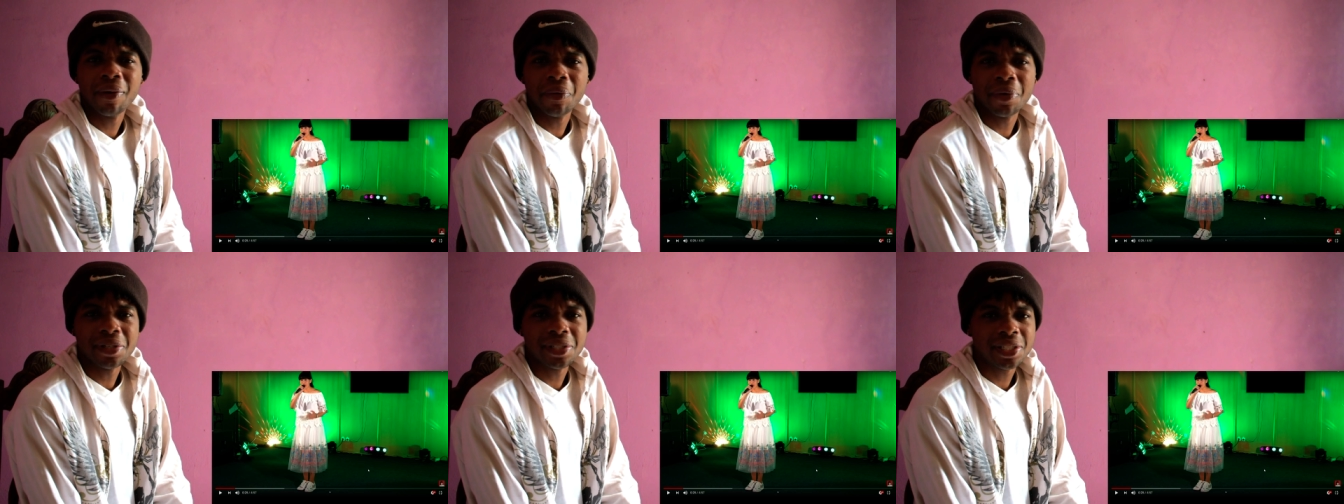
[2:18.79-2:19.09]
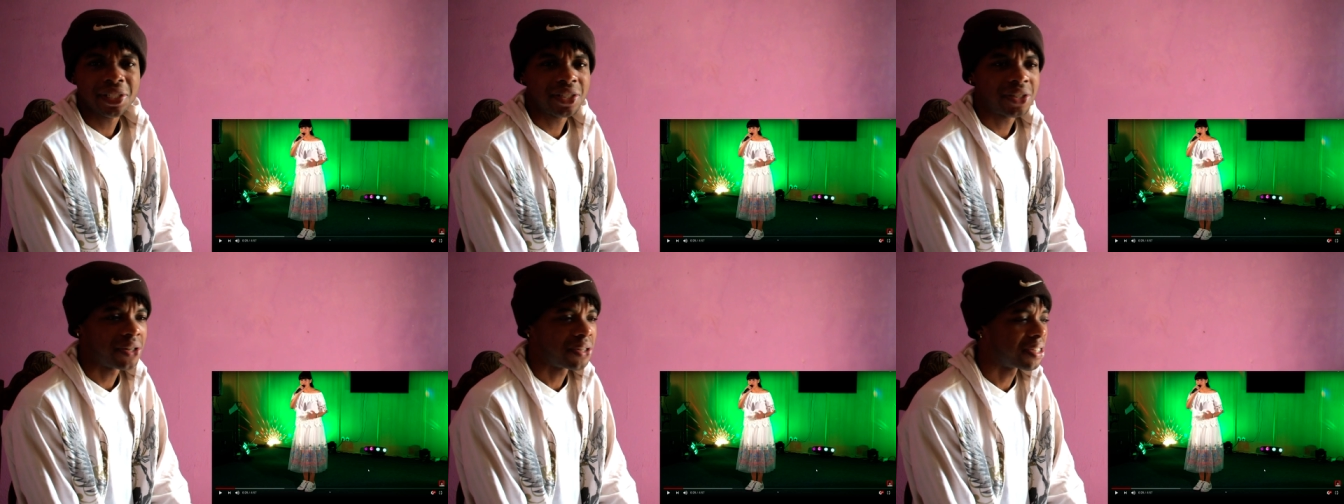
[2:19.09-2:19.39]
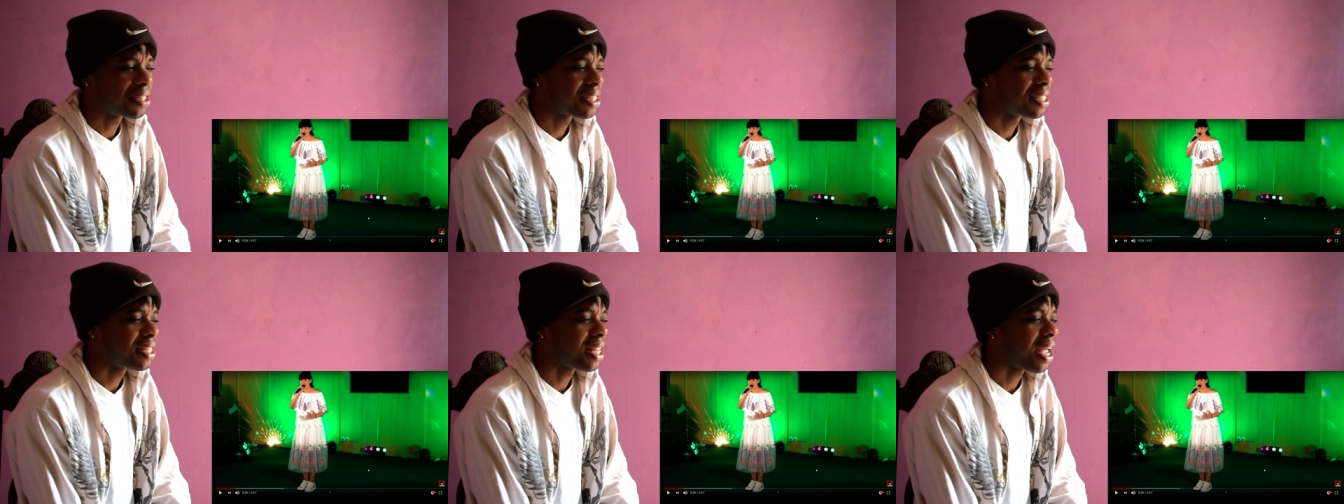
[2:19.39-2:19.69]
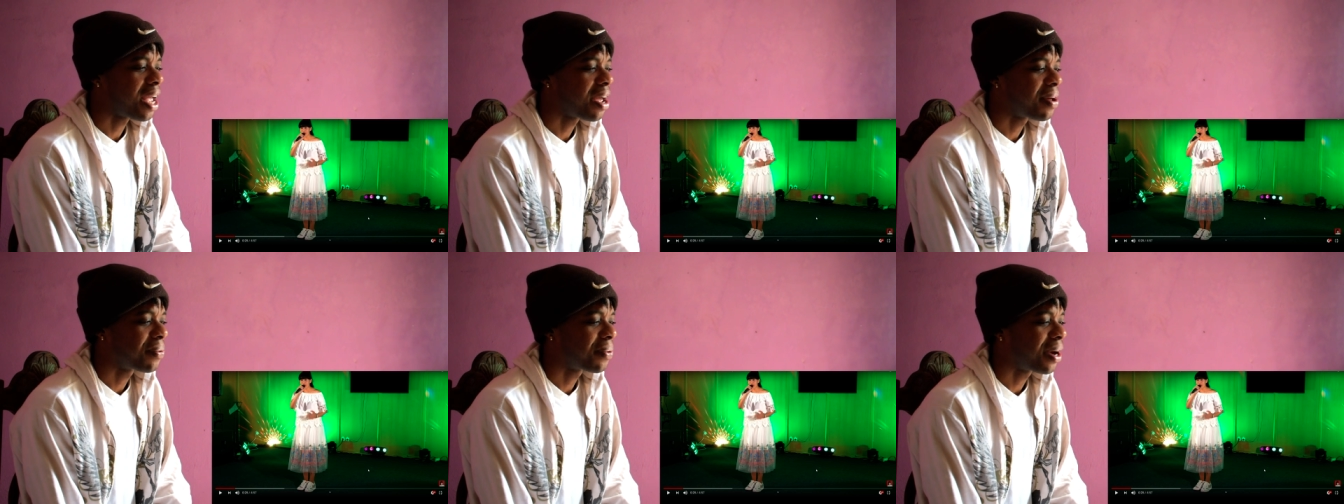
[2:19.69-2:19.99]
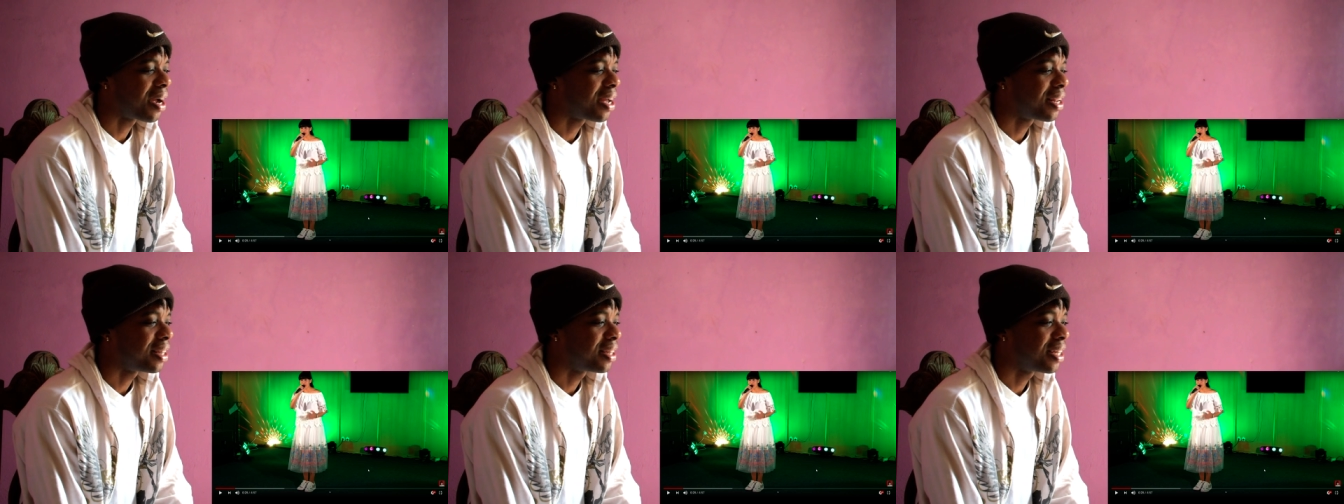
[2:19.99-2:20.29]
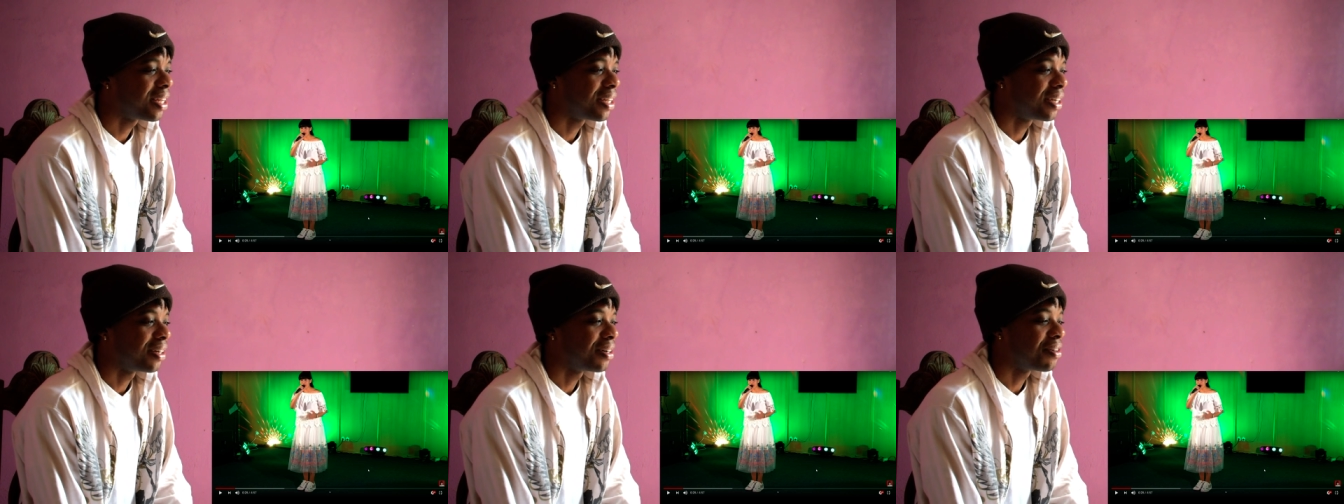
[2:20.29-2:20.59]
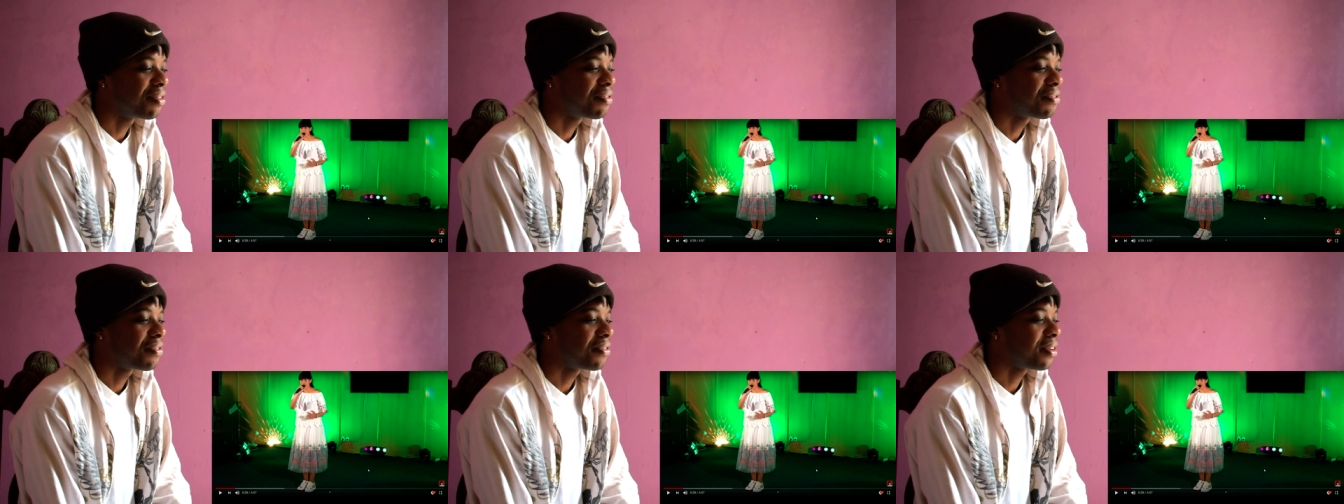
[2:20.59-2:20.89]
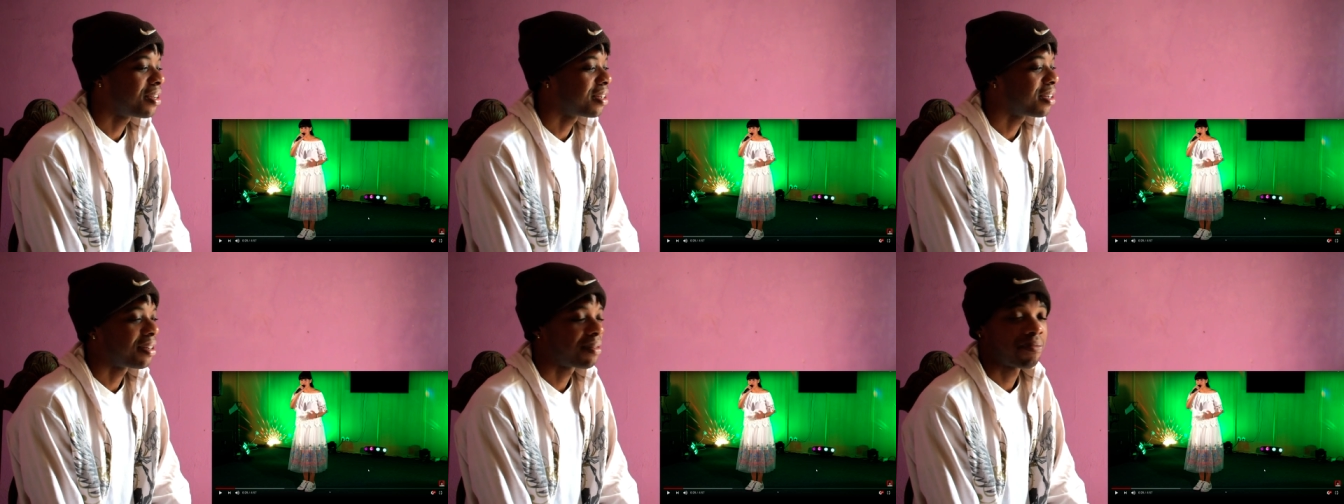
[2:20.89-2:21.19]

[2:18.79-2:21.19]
when she just stand right there, her feet.